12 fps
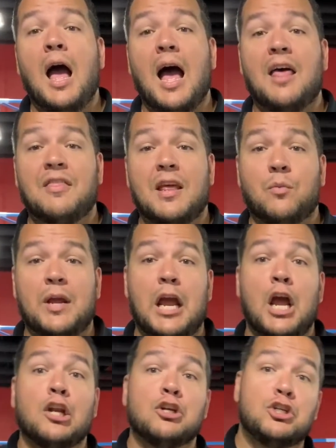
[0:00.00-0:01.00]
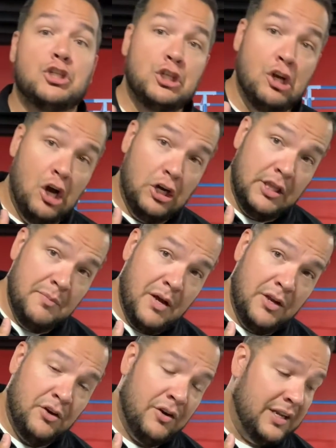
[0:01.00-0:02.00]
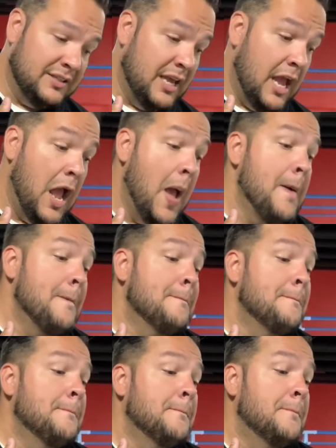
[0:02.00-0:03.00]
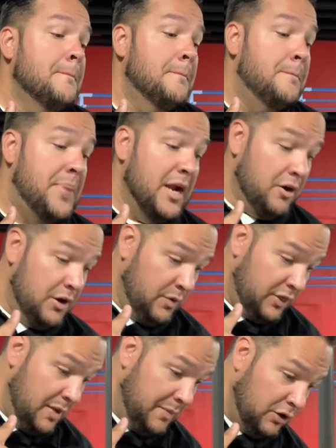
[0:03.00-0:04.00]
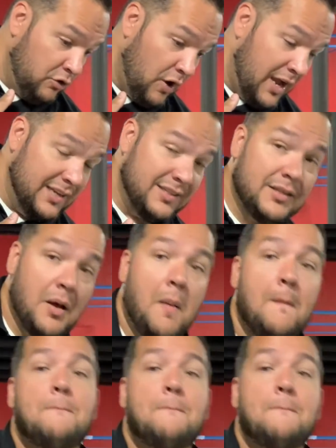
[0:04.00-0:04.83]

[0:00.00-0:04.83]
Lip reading: And then we junk them under and I say, buried with him in Christ,